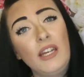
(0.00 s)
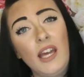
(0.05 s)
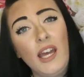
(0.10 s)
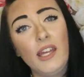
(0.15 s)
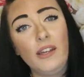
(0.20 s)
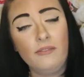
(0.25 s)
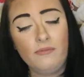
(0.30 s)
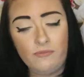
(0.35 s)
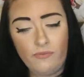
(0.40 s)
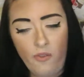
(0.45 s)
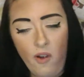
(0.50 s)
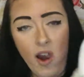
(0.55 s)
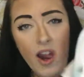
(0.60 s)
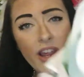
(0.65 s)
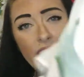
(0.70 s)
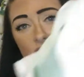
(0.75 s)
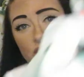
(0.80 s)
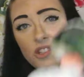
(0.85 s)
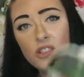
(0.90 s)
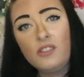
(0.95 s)
not.
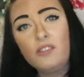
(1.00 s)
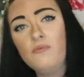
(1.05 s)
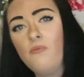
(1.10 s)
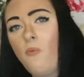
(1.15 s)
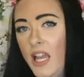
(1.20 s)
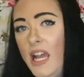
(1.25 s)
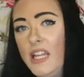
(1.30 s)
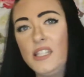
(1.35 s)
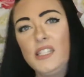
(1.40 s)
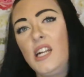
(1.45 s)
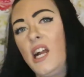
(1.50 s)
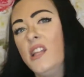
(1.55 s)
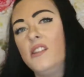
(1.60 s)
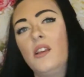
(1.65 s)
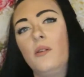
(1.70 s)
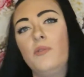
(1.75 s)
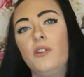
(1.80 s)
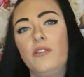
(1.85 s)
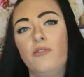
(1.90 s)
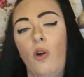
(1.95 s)
It's just, it's not
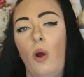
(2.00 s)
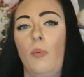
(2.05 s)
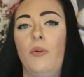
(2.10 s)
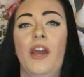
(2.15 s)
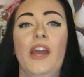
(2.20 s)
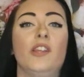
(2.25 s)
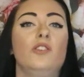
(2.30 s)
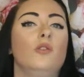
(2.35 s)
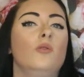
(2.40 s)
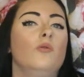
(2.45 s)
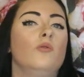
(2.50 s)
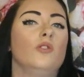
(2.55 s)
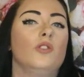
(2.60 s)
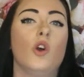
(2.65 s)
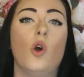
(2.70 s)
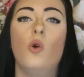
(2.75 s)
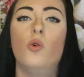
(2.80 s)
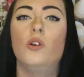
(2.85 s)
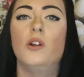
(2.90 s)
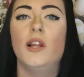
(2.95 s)
something for me. I don't
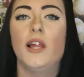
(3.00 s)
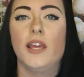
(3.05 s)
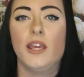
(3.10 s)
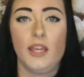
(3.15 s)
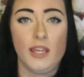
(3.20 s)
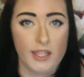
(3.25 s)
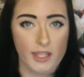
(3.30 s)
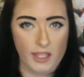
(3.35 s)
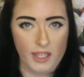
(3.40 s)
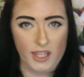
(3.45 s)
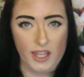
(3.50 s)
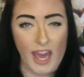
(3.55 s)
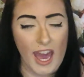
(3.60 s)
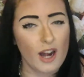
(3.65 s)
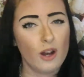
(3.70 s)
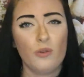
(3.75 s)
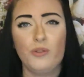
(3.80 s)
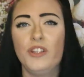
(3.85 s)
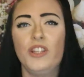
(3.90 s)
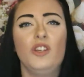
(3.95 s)
go to like,
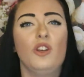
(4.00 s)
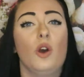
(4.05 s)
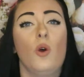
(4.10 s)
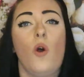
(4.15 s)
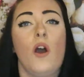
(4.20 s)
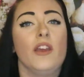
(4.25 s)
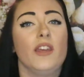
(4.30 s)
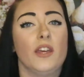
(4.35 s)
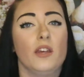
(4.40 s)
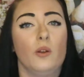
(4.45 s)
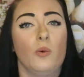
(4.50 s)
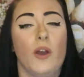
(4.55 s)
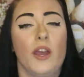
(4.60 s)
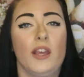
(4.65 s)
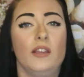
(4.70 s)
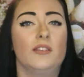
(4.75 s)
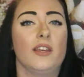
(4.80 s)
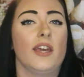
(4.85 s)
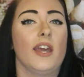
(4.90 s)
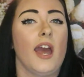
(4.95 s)
I don't really go on
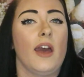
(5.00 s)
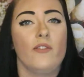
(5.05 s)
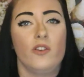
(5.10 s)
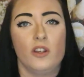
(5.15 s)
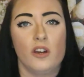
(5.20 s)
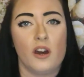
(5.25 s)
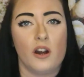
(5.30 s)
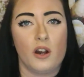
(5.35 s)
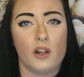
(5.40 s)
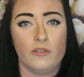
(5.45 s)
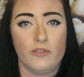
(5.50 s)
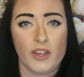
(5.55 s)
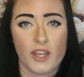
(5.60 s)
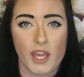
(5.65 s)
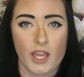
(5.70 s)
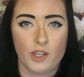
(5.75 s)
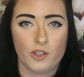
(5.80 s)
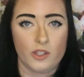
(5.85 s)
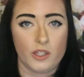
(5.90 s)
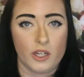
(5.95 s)
getaways. I haven't gone on
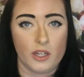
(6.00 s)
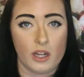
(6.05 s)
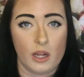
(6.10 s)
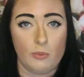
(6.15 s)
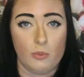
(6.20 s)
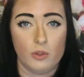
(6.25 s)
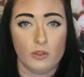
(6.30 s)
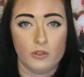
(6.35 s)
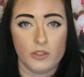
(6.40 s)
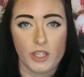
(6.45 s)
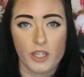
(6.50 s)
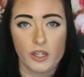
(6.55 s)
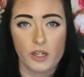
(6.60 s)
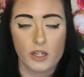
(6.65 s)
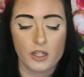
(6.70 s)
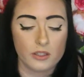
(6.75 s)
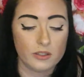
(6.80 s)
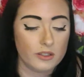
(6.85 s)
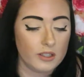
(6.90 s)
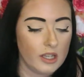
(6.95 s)
vacation in a couple of
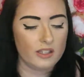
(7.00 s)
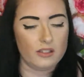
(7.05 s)
years.